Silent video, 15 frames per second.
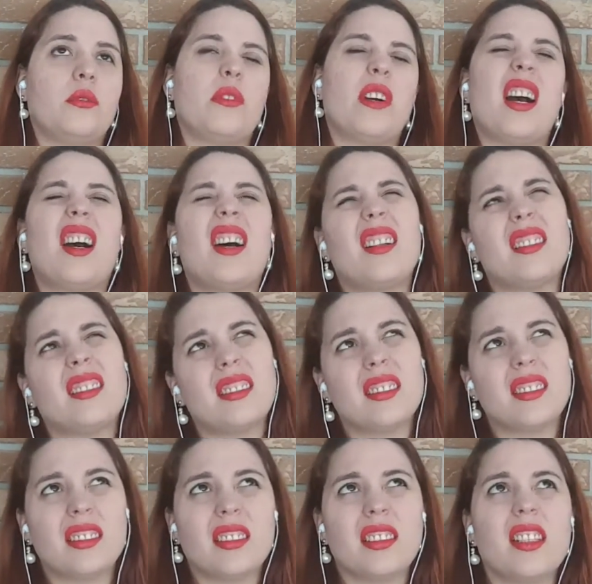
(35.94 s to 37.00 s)

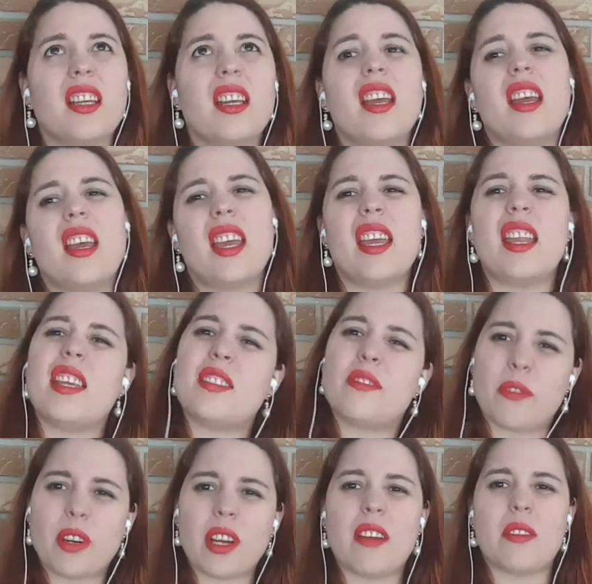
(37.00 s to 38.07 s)
well, it is
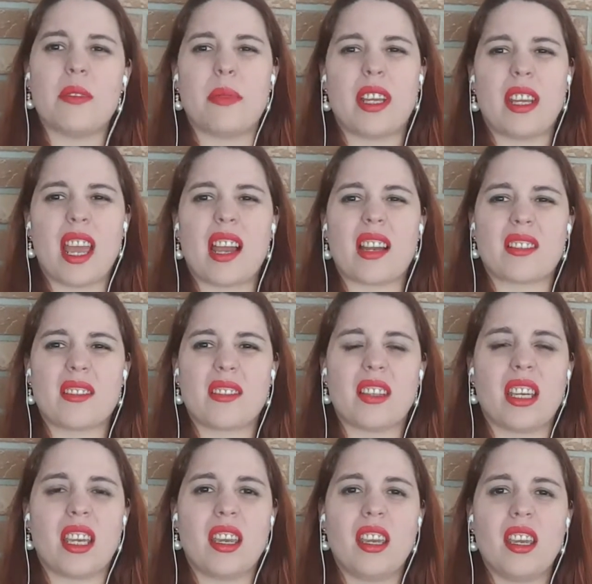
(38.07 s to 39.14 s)
for everybody
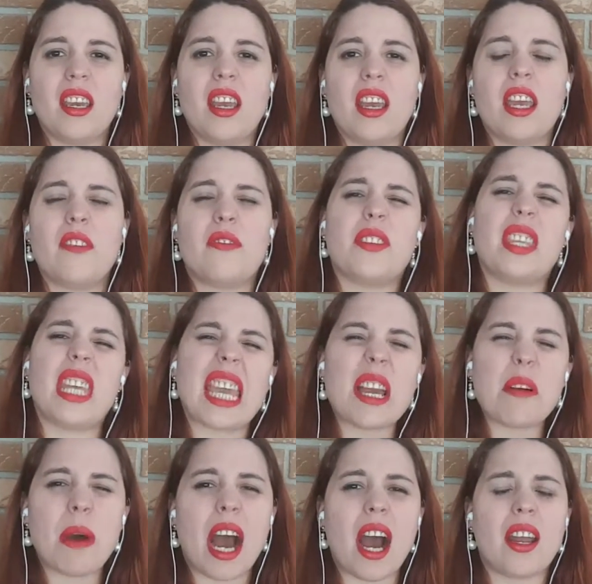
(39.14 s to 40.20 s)
actually. If you think
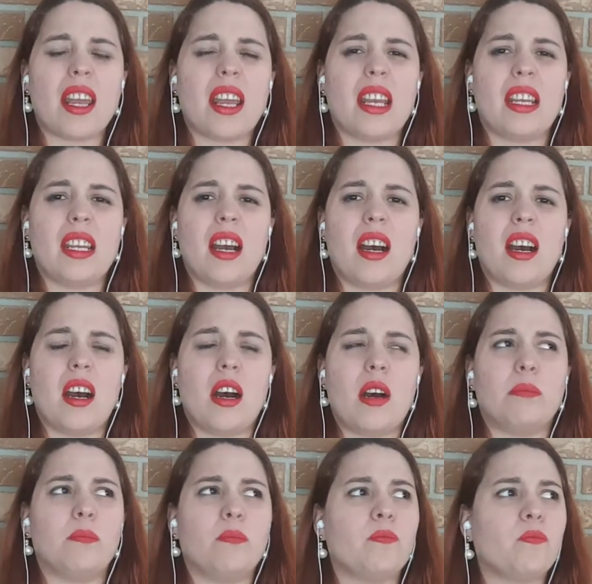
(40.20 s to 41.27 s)
about it,
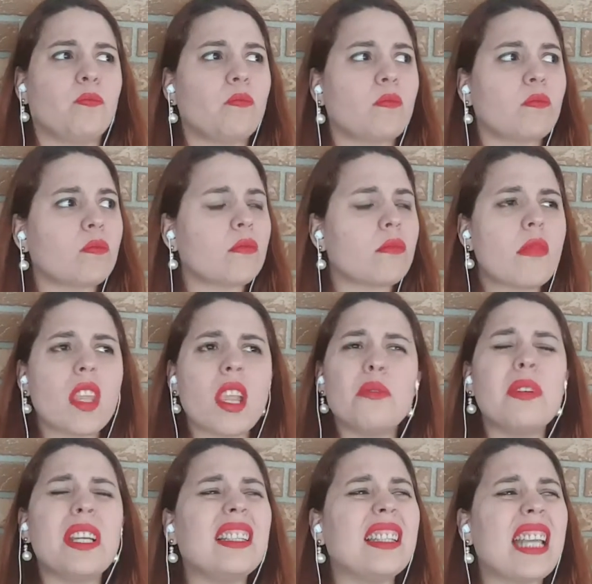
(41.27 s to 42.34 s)
um,
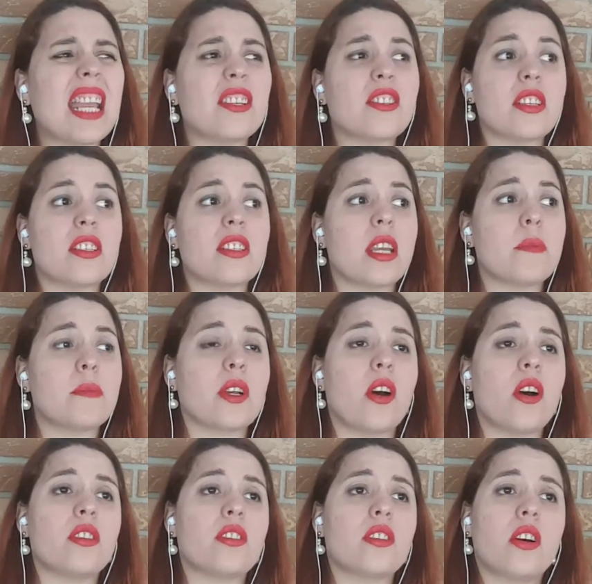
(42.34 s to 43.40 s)
relationships
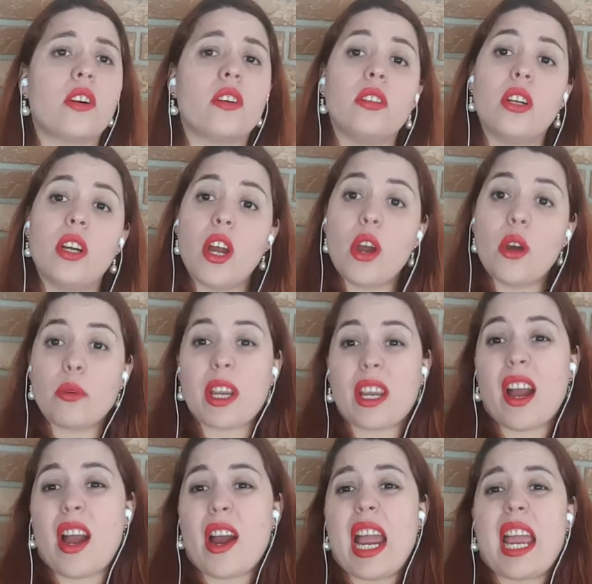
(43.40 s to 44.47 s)
also
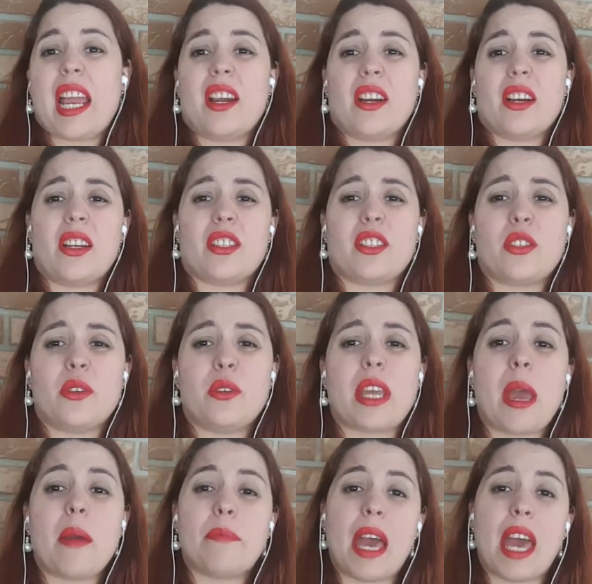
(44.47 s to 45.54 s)
require to
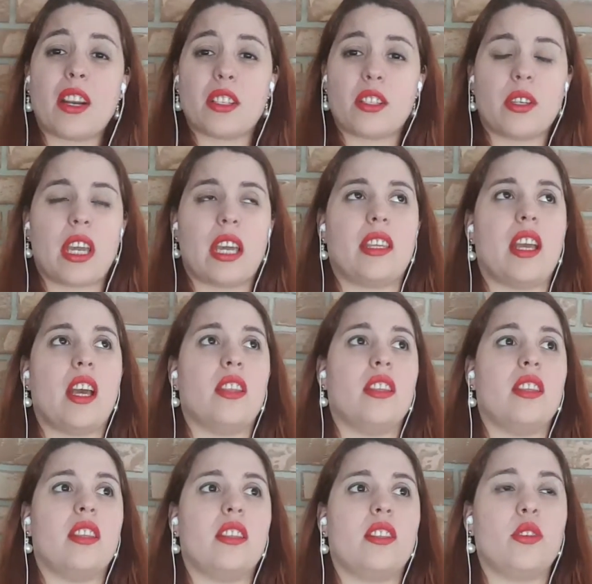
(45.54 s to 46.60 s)
get better, to get
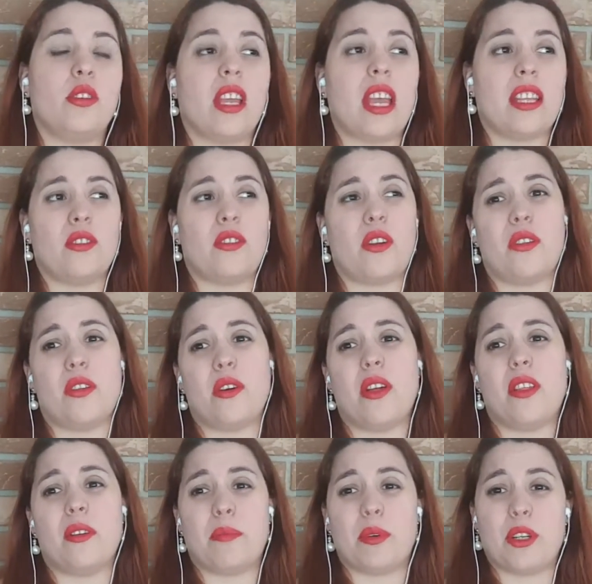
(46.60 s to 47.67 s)
the to get to know the
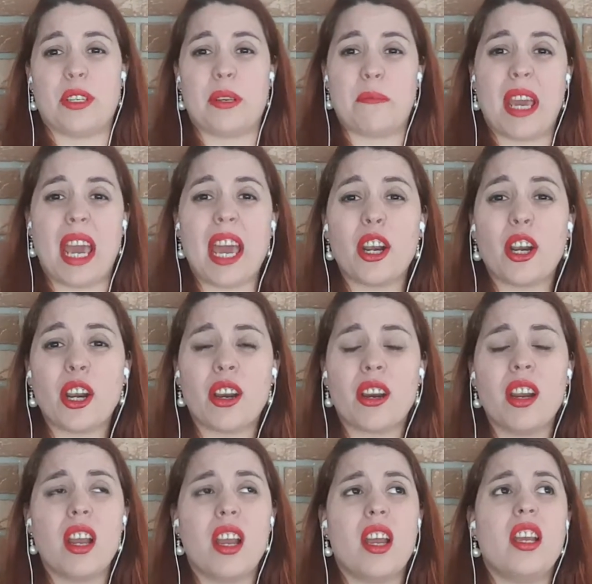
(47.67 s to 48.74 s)
other person
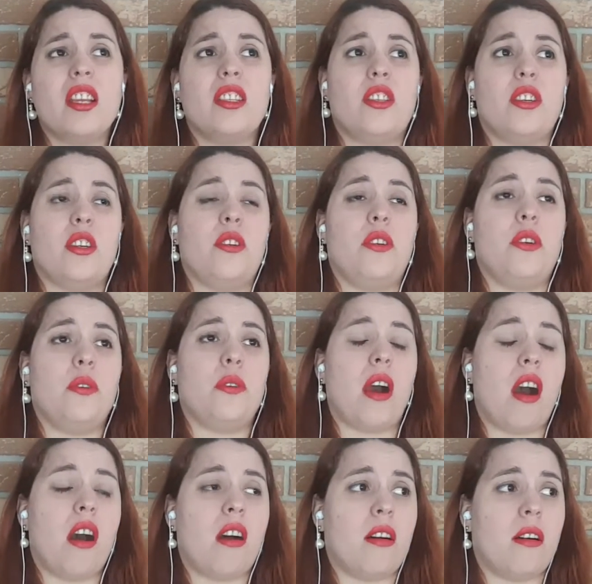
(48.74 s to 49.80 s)
better, to
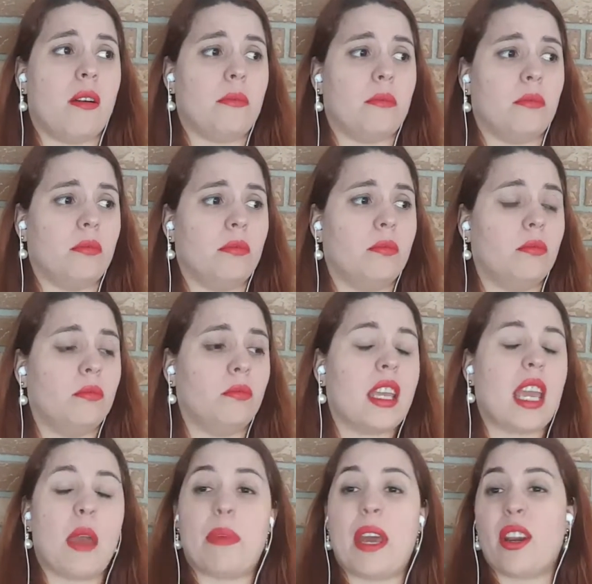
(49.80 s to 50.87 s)
um,
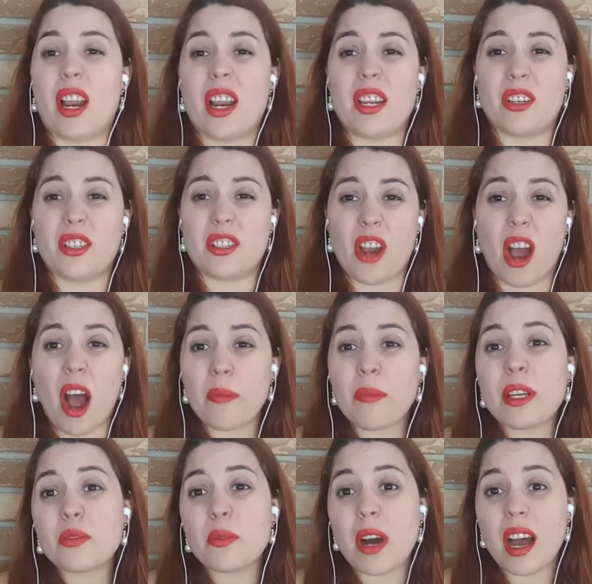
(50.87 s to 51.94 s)
get better at your job
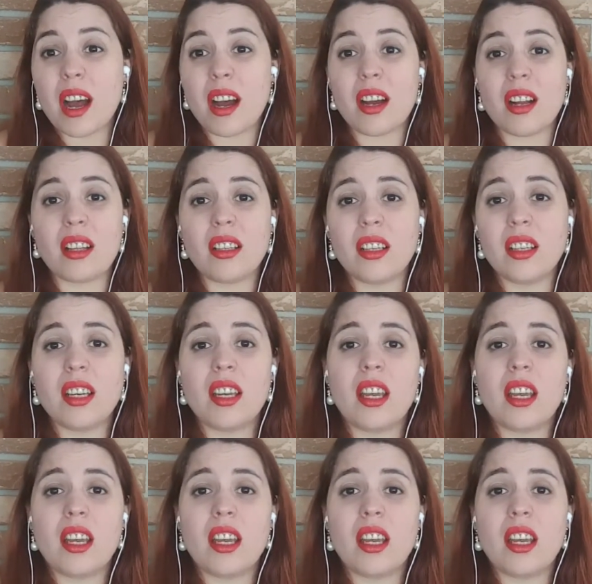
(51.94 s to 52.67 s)
as well.